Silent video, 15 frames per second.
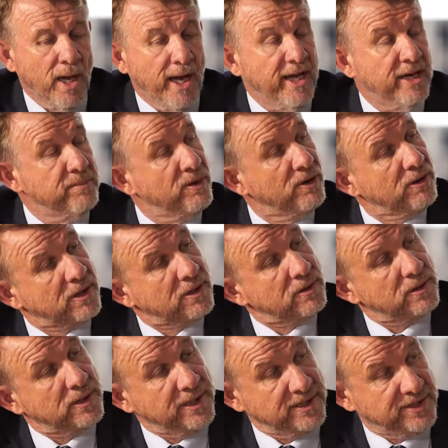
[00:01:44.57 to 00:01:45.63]
And America
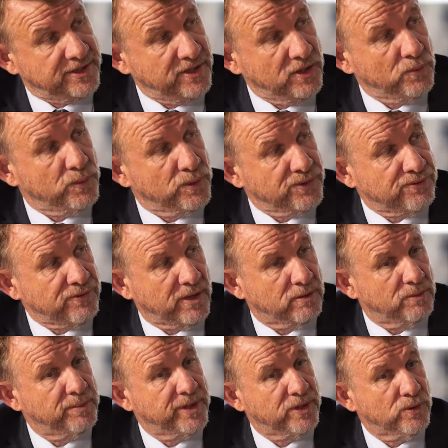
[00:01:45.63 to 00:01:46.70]
itself will
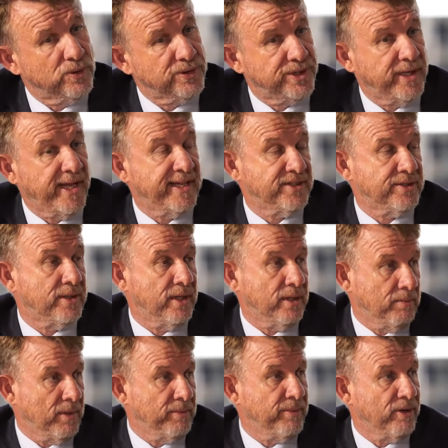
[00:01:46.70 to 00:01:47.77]
struggle because it has
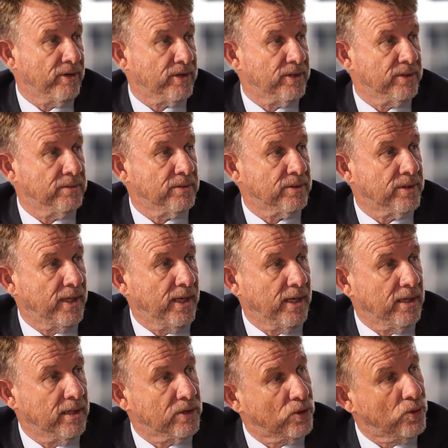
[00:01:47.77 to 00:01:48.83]
American
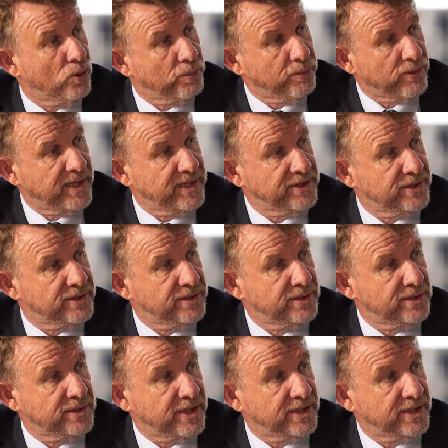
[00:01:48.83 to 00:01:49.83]
corporations